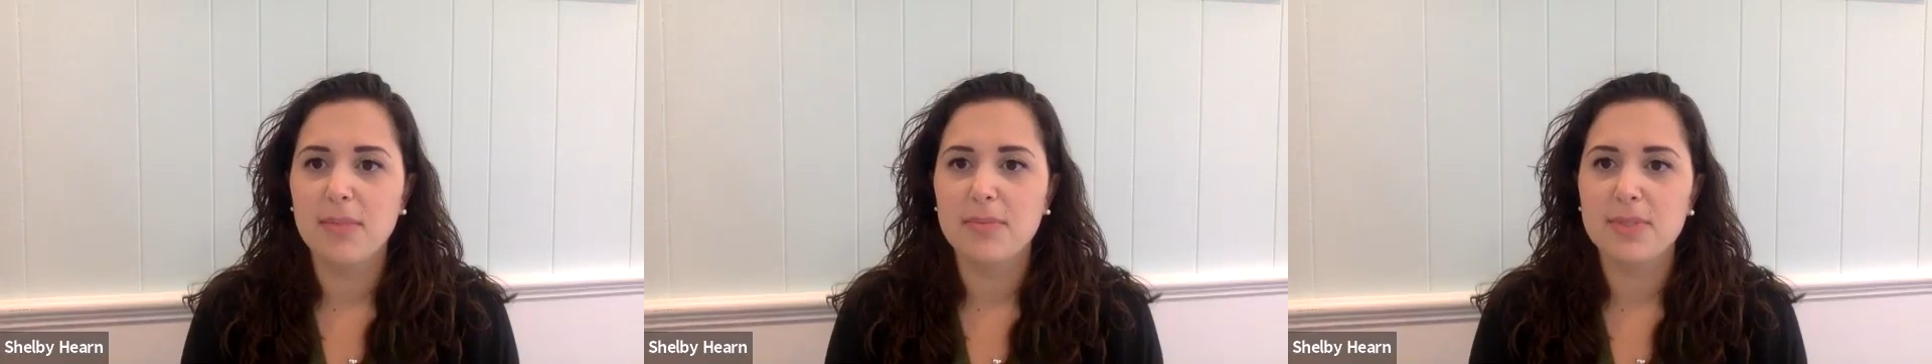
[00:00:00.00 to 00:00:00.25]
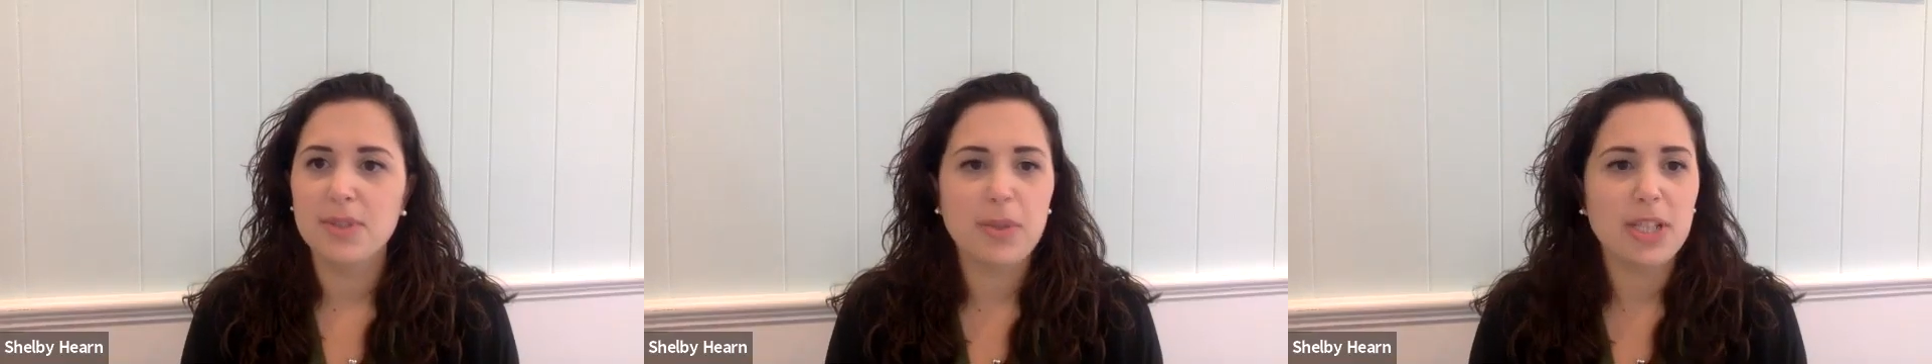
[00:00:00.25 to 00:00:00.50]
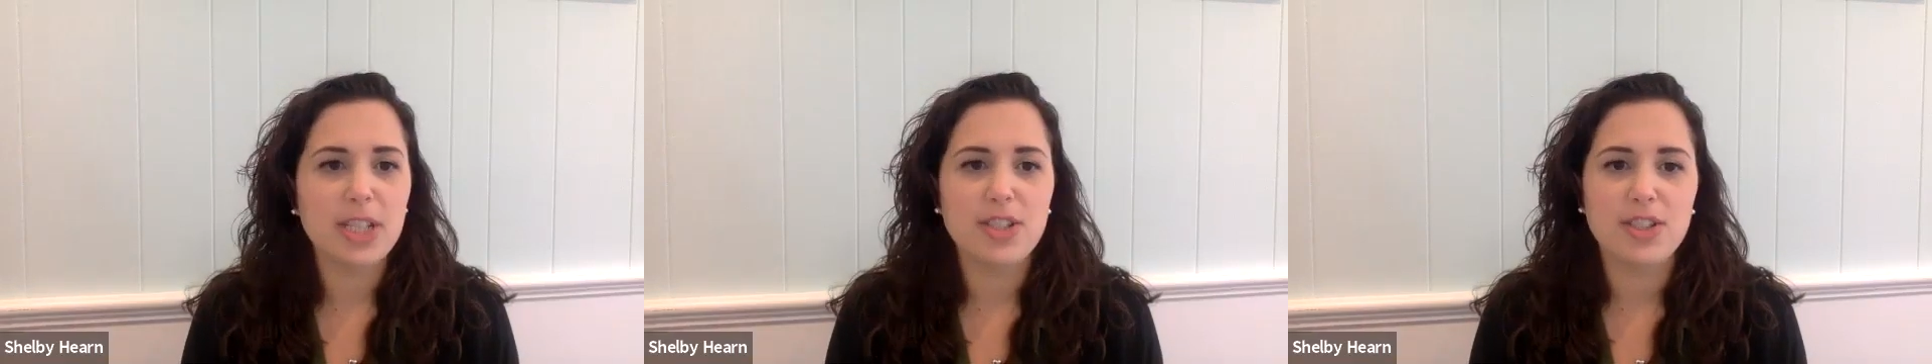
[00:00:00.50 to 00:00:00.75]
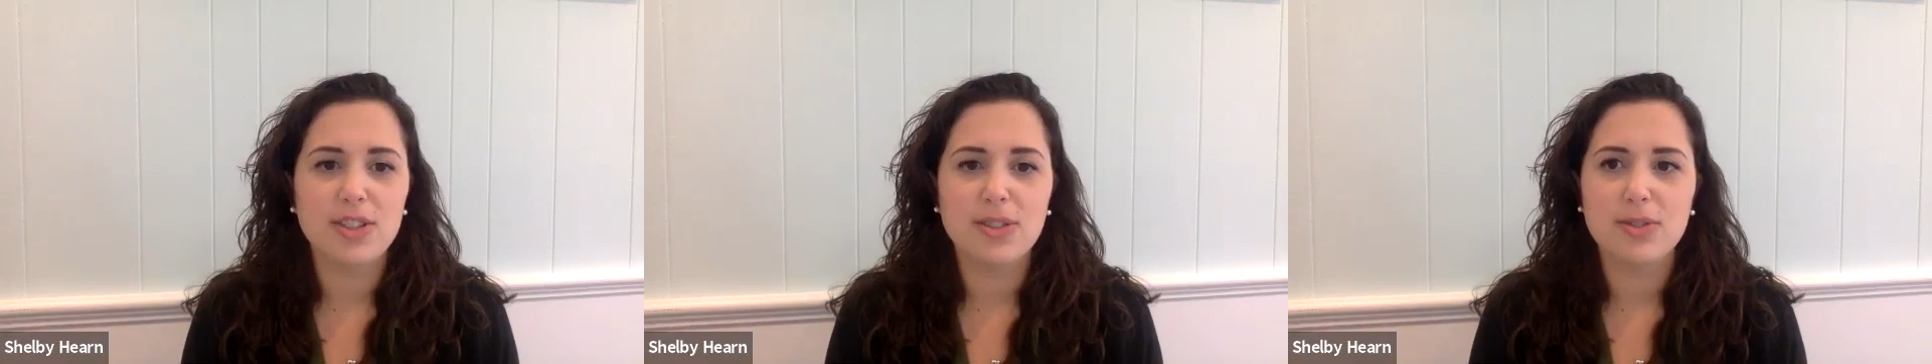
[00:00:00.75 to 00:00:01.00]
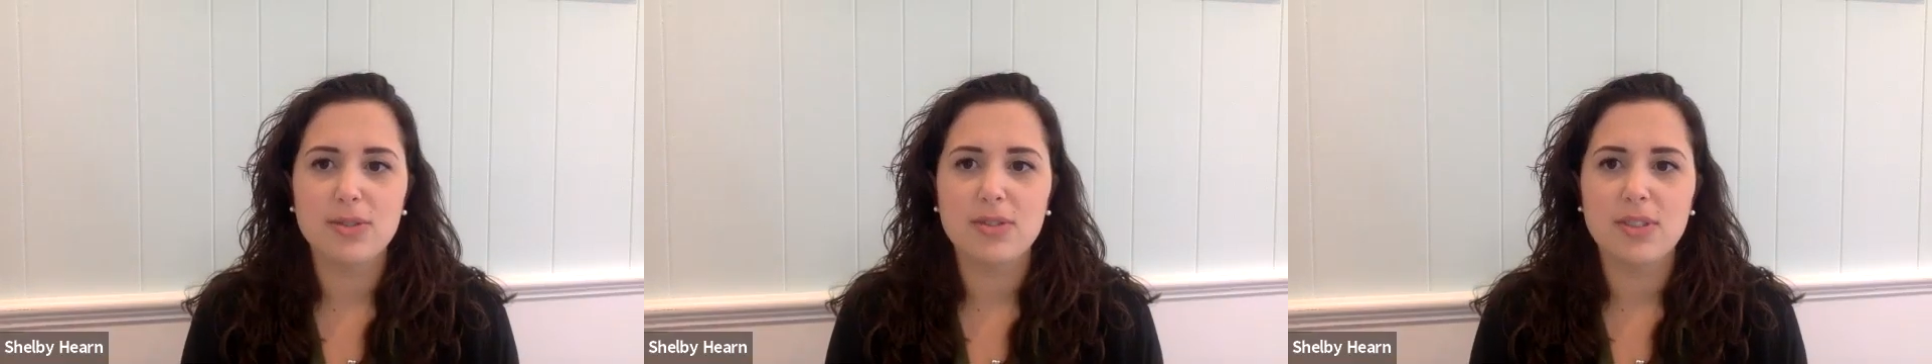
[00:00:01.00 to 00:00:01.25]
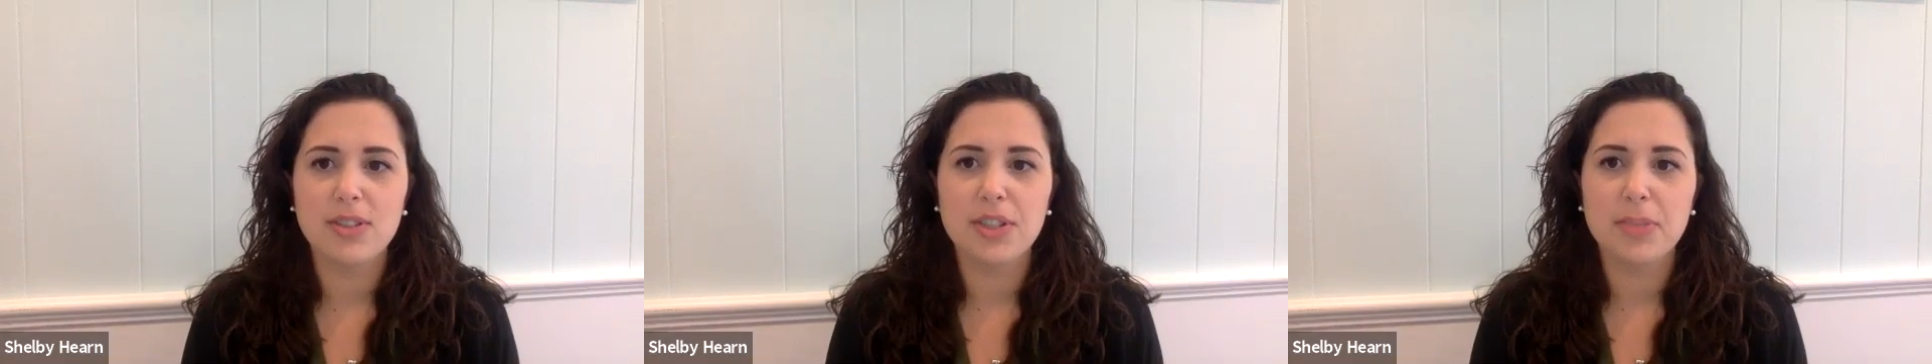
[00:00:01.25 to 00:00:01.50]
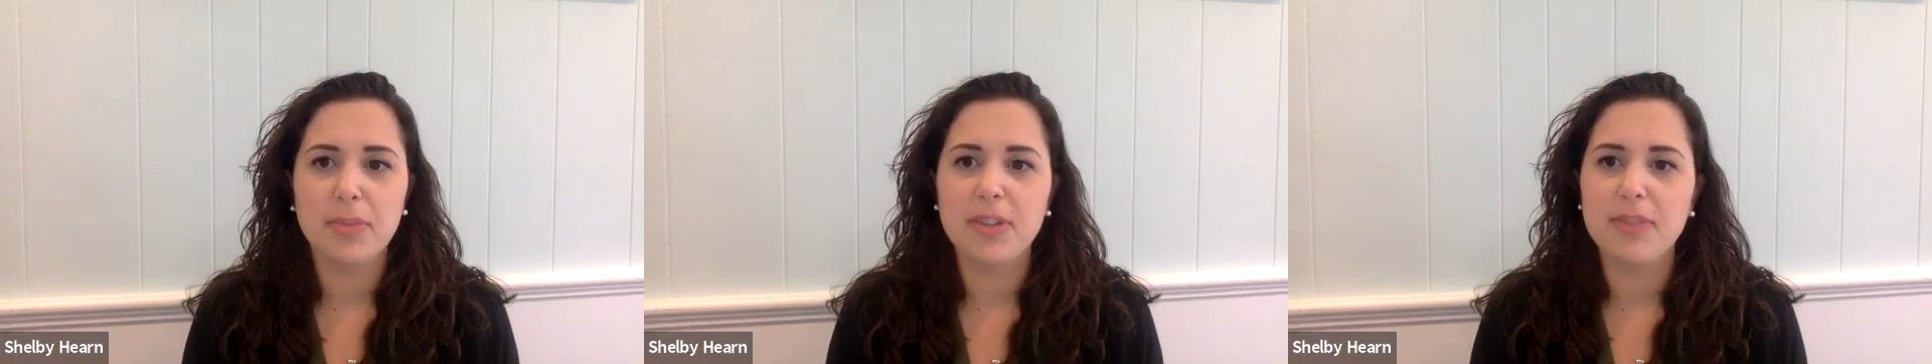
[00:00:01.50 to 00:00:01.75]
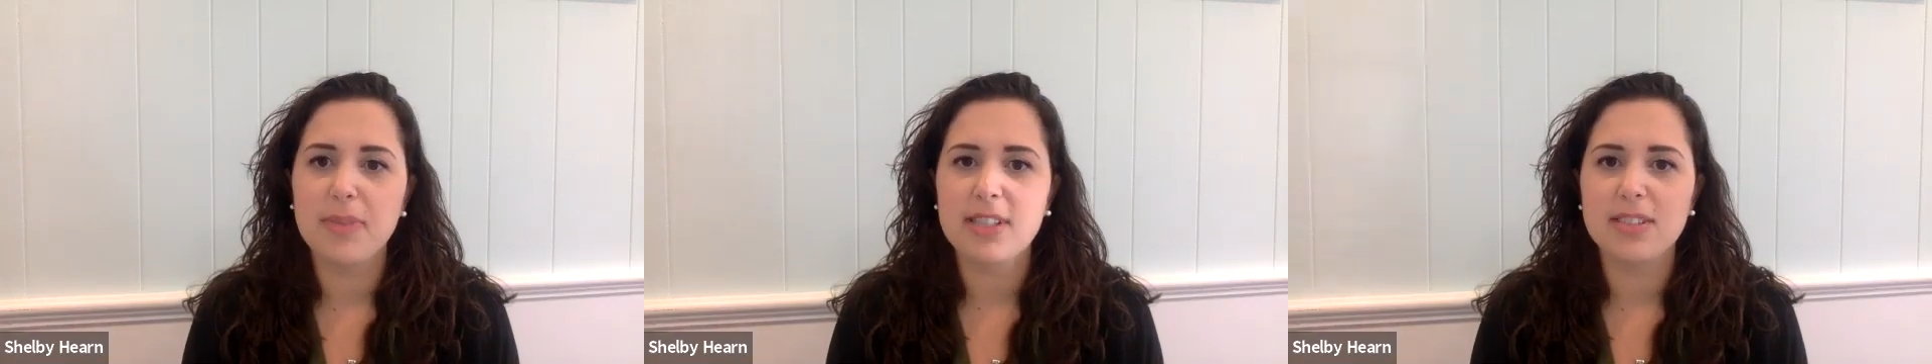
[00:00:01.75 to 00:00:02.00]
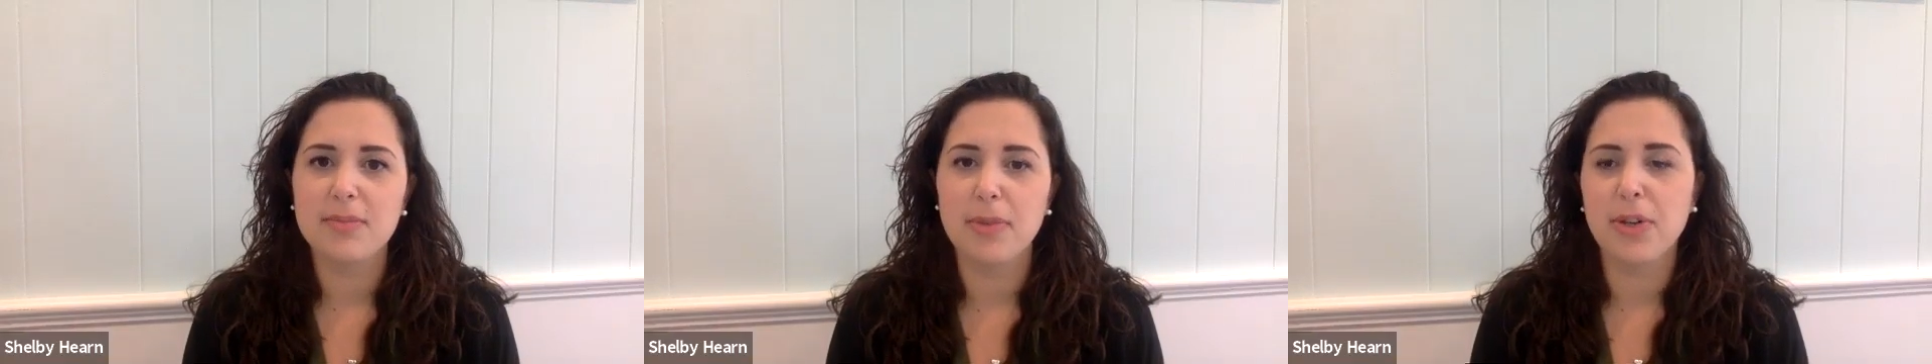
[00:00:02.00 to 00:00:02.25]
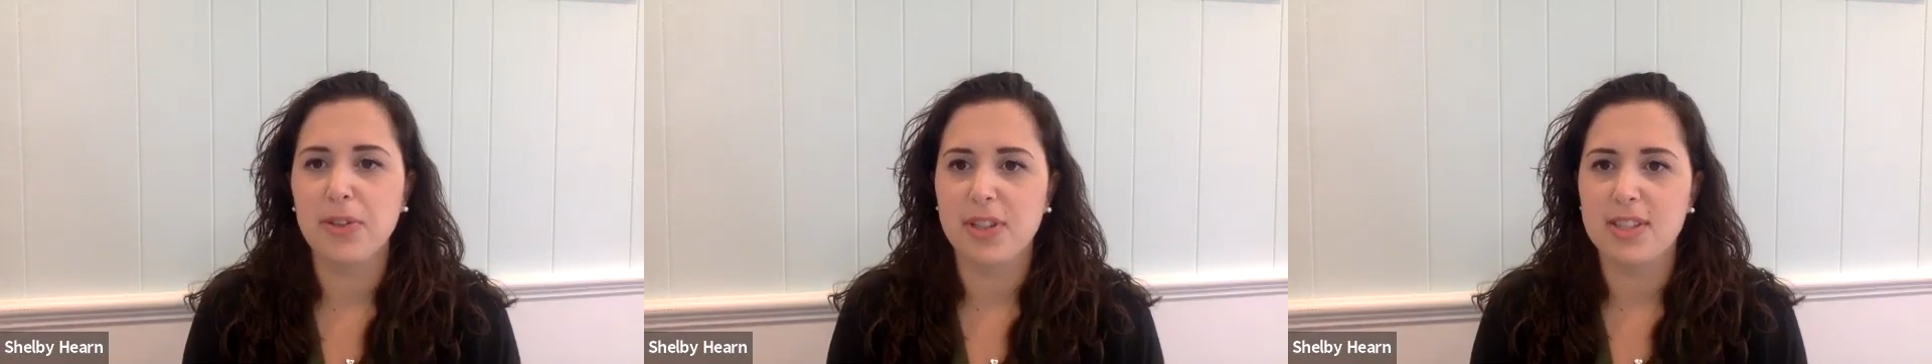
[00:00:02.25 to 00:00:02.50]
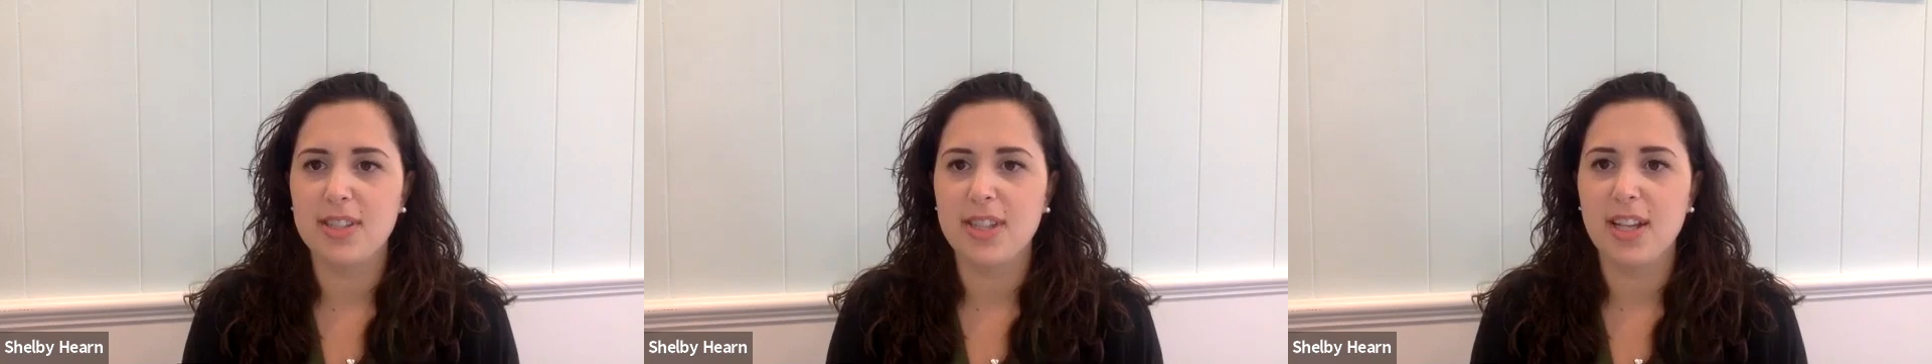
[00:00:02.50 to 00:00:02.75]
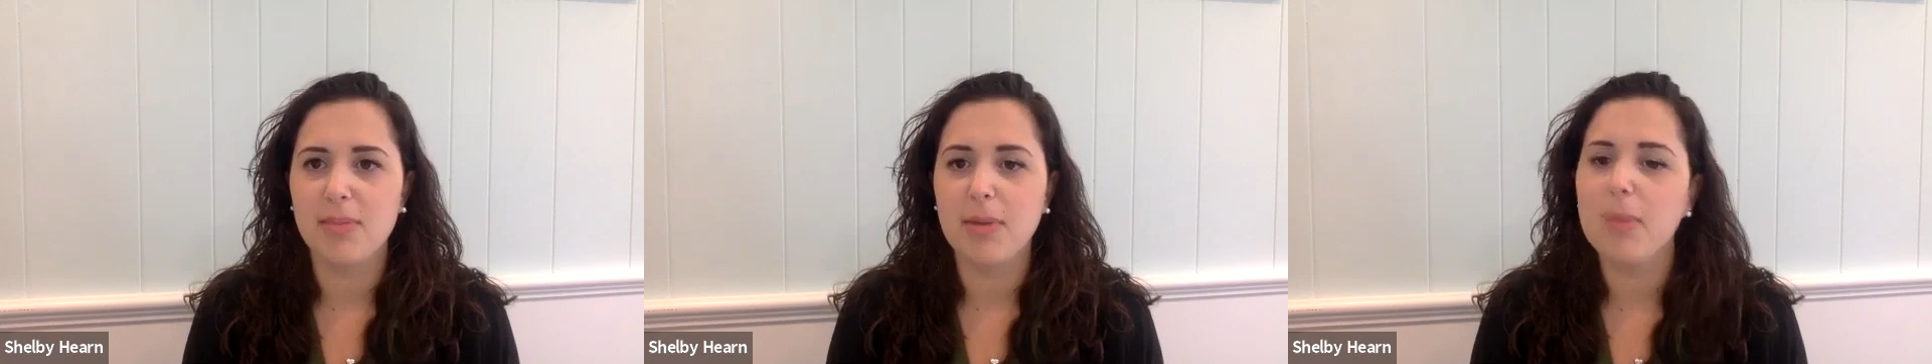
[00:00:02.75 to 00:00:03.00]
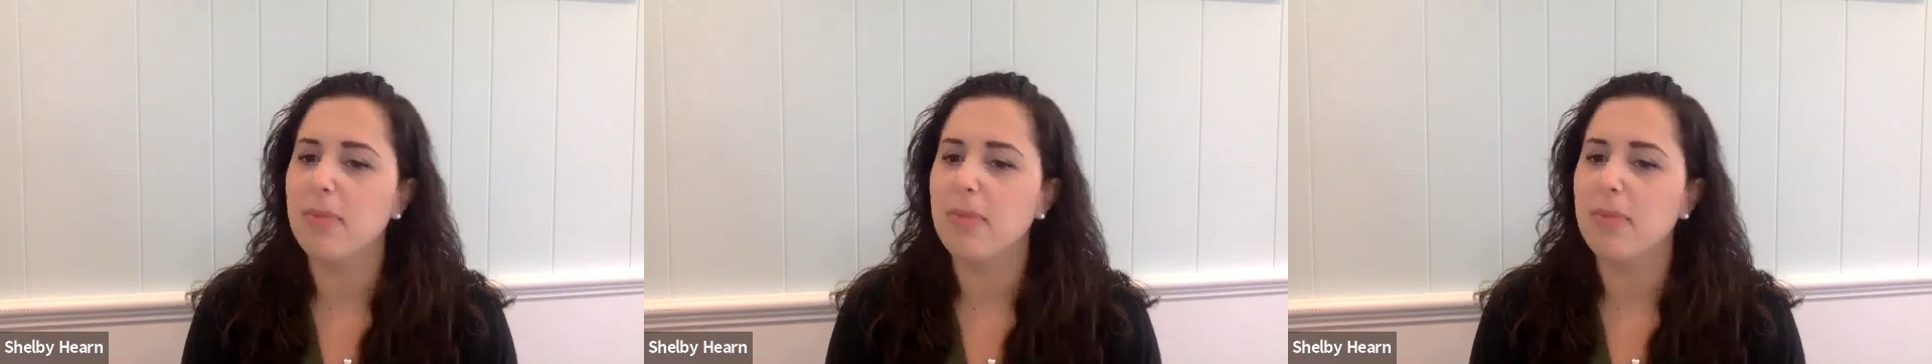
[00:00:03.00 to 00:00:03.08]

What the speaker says: So we can do a little bit of mix of both as they come up.